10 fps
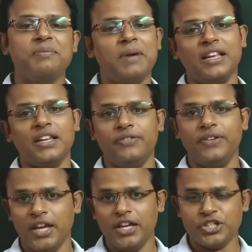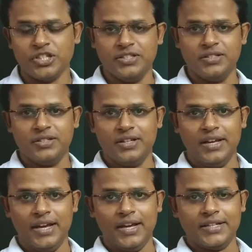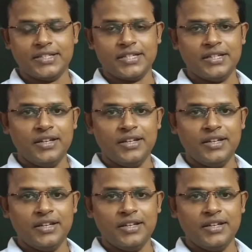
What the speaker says: magnification at